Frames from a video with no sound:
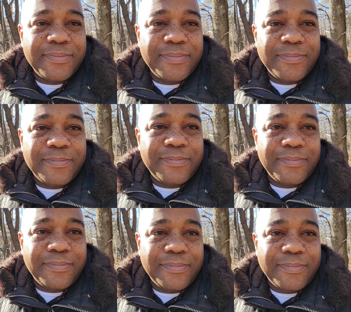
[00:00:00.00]

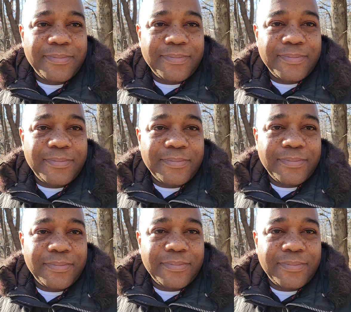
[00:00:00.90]

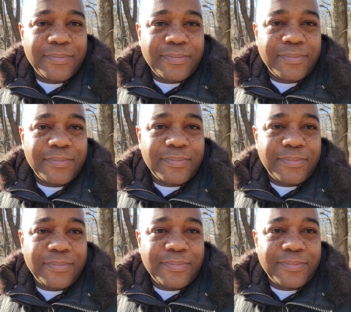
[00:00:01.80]

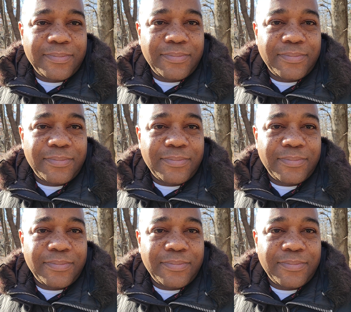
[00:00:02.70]
(no one is talking)